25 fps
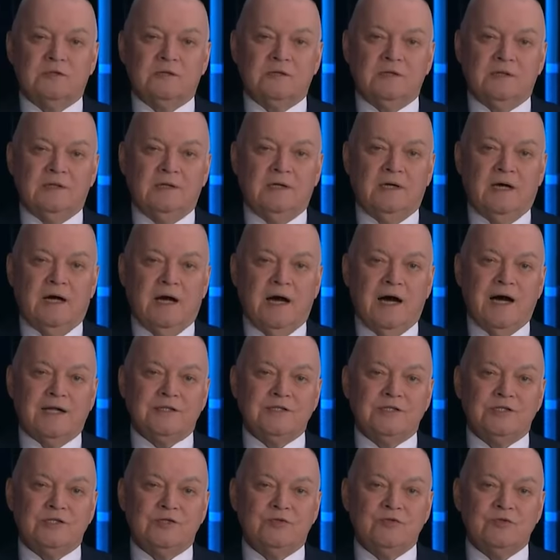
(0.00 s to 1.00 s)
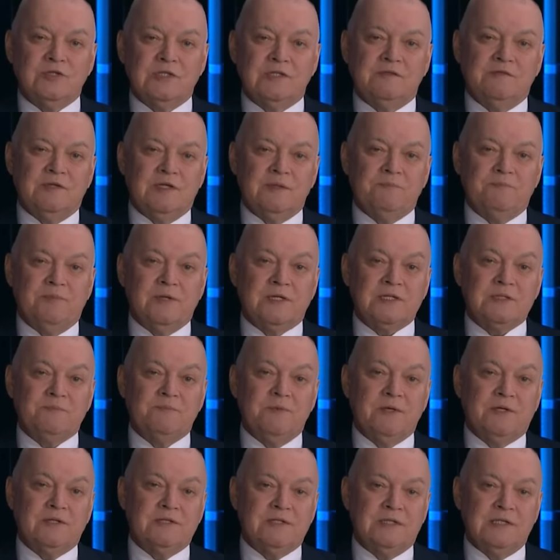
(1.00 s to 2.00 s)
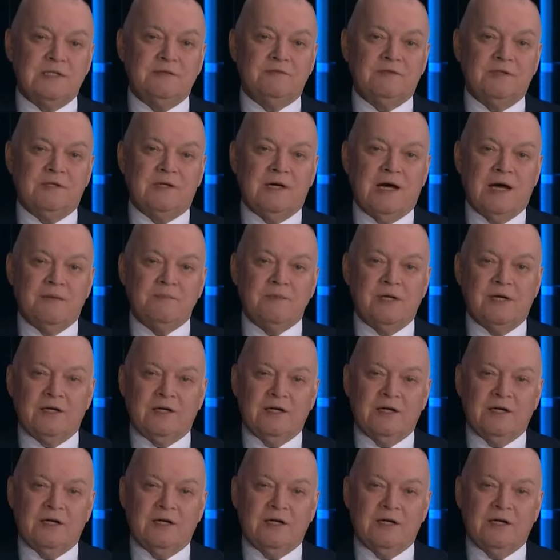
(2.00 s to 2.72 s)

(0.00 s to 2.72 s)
hate, pure and simple, as well as that the coup in